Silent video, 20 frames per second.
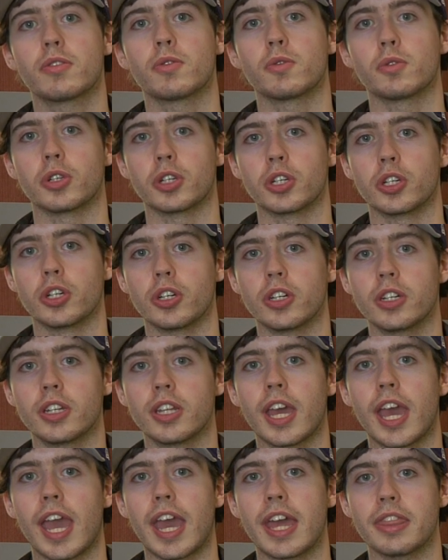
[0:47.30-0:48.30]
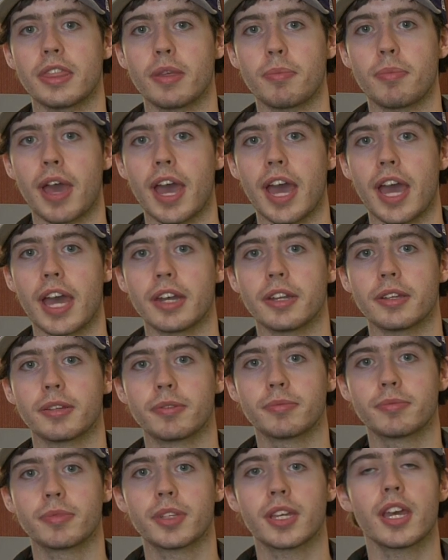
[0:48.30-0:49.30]
through the good and the bad.
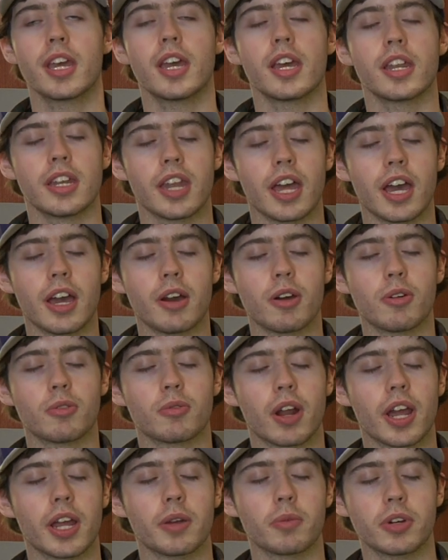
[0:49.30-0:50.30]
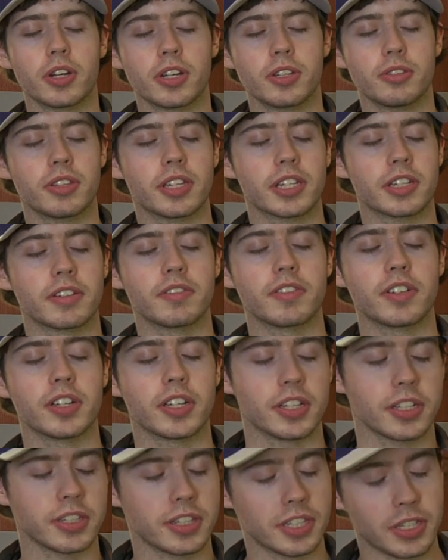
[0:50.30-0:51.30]
Now, Ryan, what did you think of
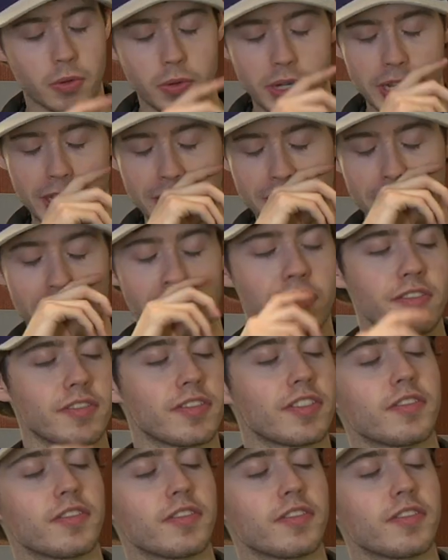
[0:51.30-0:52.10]
The Queen of